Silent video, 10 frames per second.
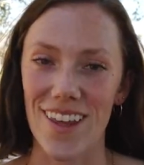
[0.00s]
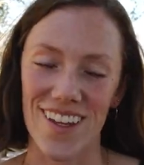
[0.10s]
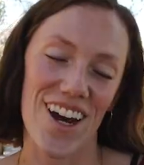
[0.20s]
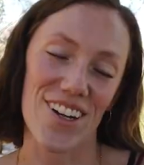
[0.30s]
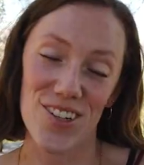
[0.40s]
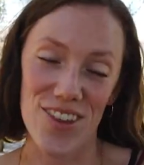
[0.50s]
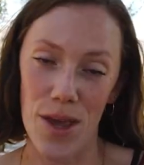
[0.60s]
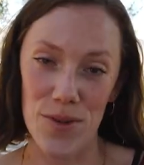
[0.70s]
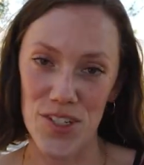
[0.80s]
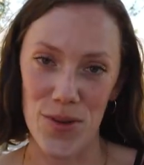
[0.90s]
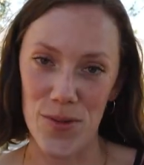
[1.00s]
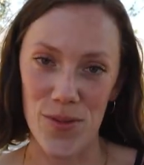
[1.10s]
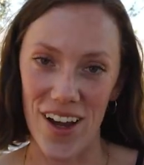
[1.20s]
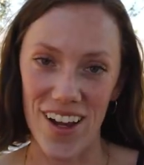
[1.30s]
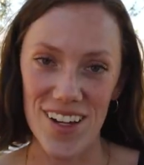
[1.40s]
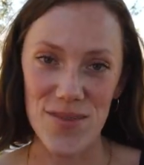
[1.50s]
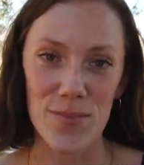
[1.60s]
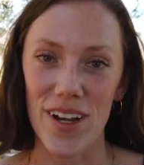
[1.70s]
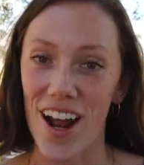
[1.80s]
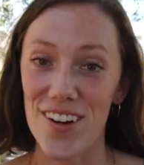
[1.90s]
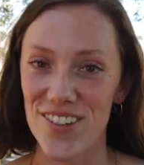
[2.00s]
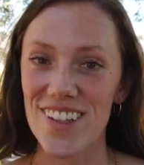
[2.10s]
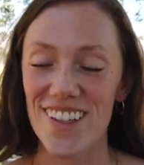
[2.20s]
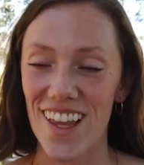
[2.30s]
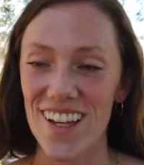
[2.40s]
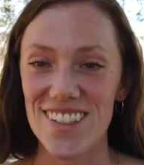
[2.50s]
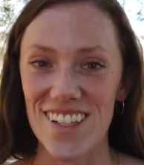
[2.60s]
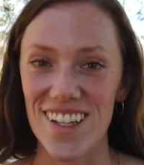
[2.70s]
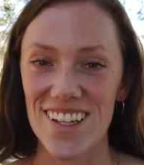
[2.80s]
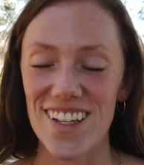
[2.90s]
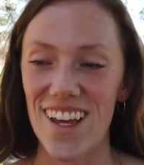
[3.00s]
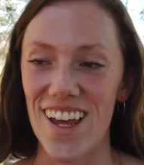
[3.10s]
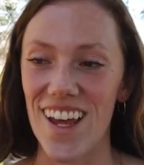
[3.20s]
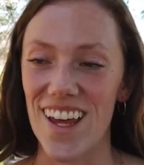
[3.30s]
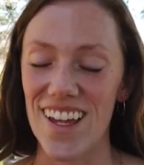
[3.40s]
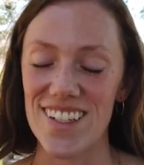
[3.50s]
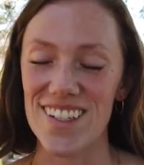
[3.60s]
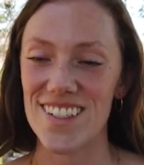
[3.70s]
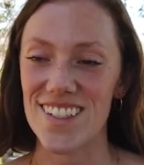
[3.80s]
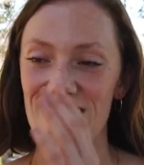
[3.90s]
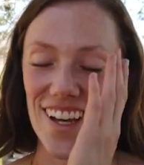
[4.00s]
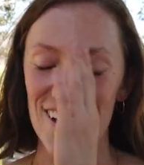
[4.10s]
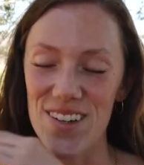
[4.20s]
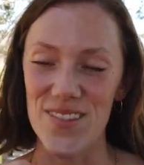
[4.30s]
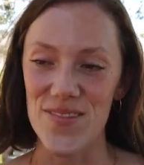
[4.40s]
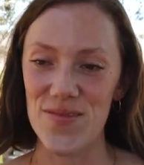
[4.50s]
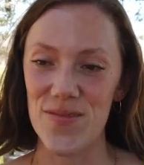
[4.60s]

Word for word: Like I don't know that much about wine, but I really liked it, and um,